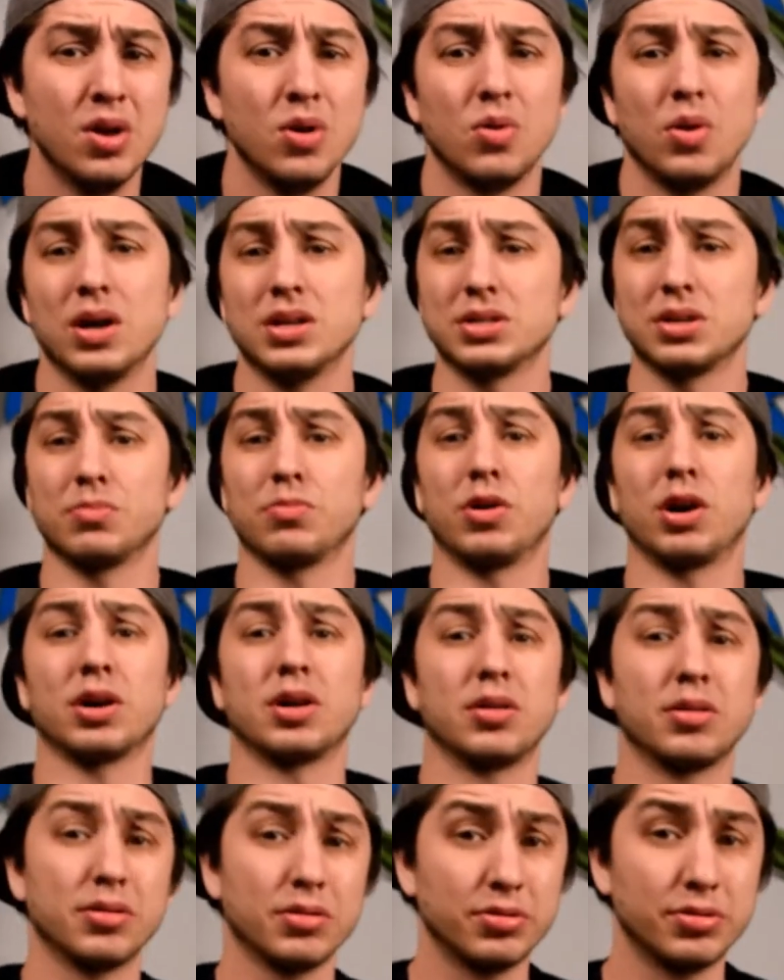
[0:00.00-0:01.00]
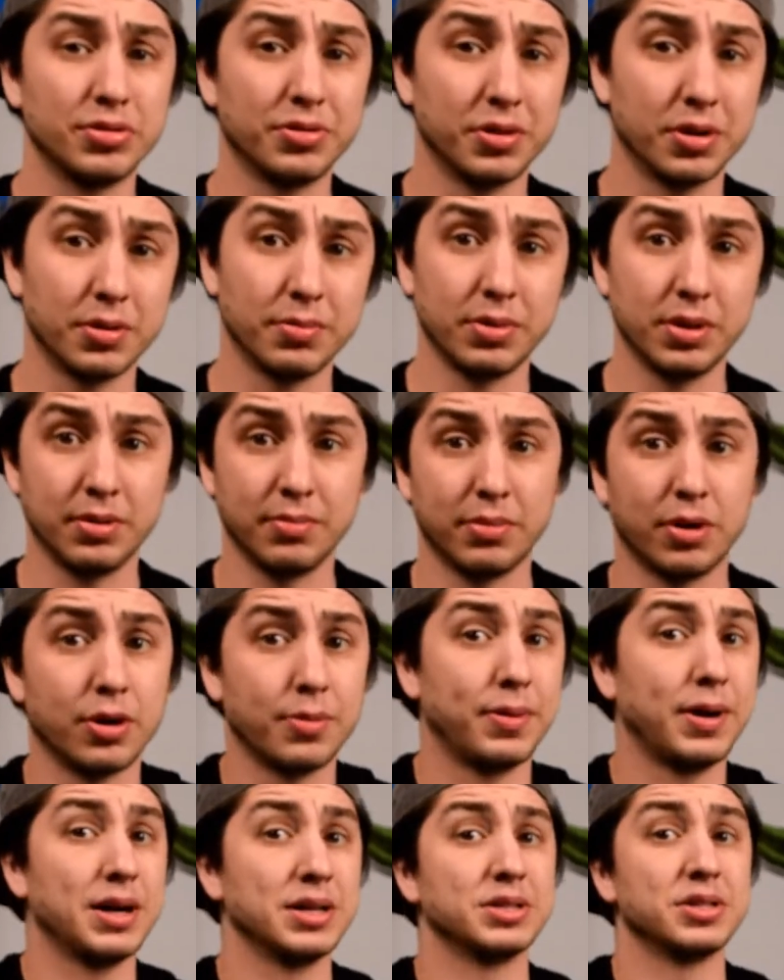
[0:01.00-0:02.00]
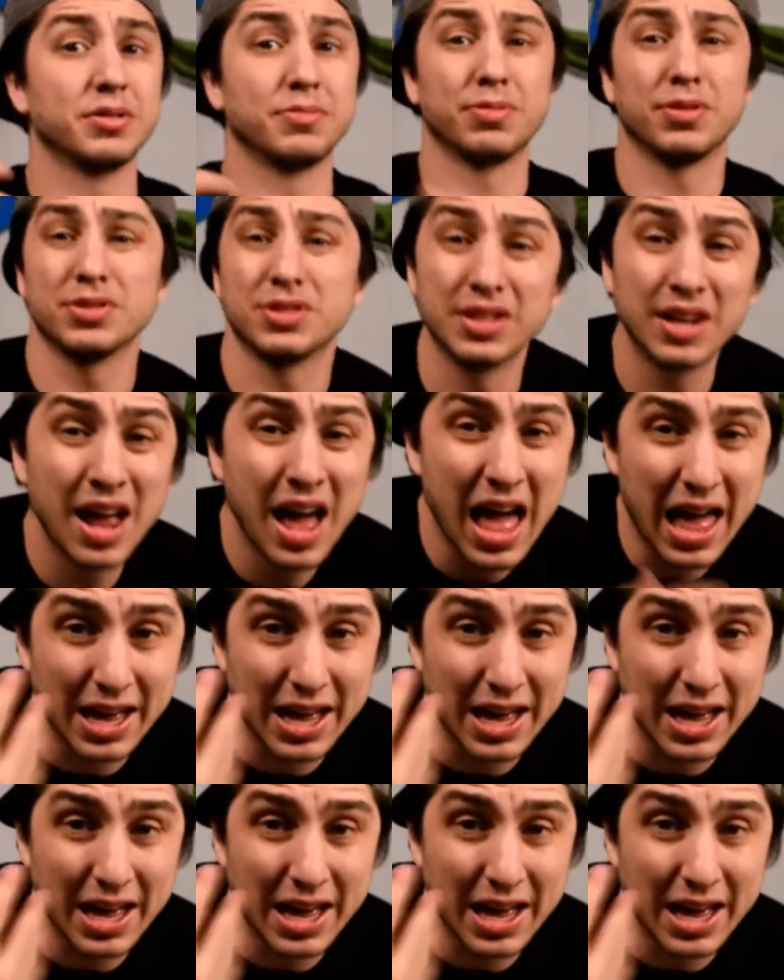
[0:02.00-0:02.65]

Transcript: as I'm walking through a door, being more positive person,